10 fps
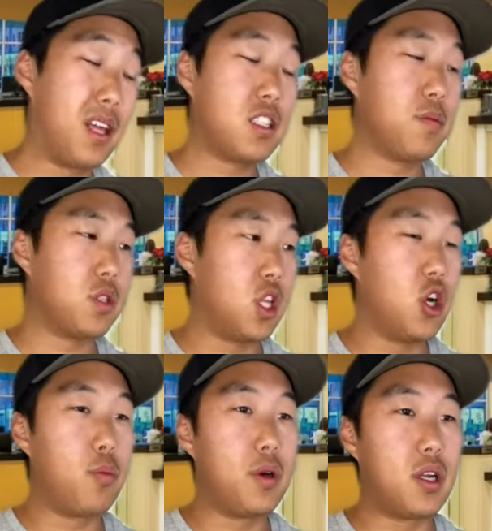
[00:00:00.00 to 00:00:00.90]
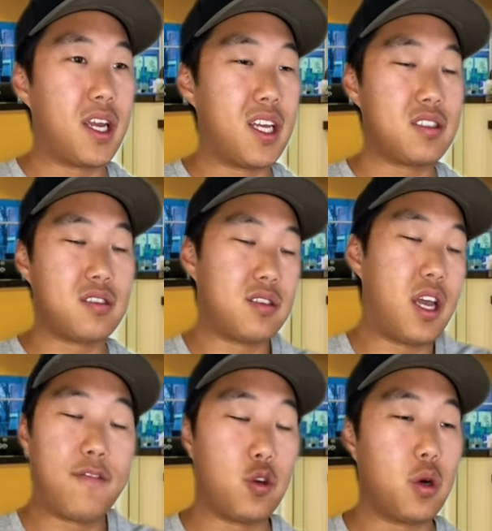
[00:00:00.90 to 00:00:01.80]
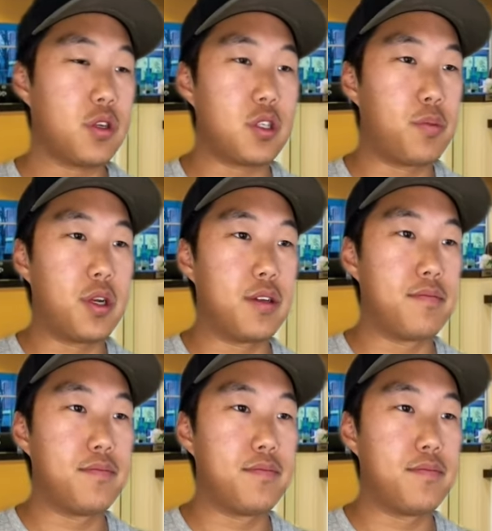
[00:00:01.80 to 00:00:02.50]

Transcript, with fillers: seems low, but I guess I have nowhere else to put it.